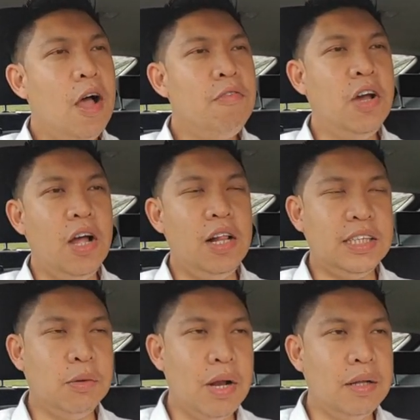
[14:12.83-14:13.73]

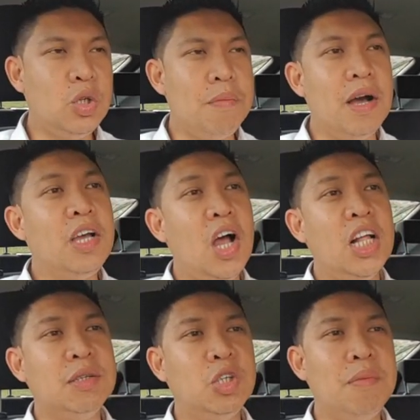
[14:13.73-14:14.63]
girls. When I talk about
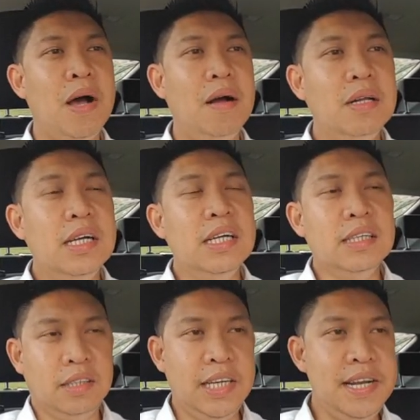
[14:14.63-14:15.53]
girls, I talk about
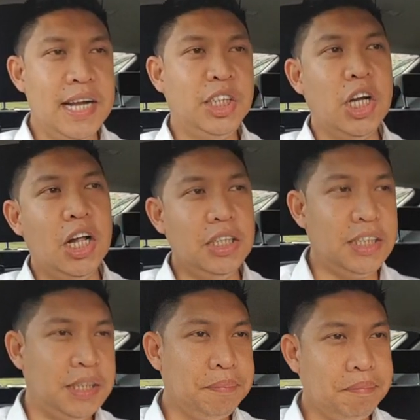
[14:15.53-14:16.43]
teenage
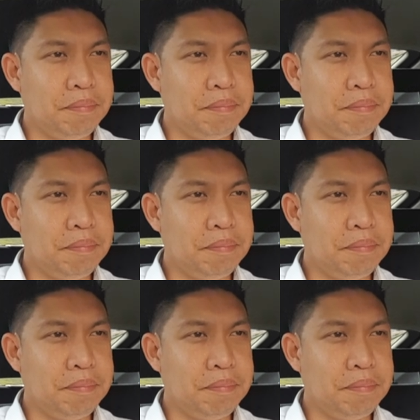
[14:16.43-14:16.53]
girls.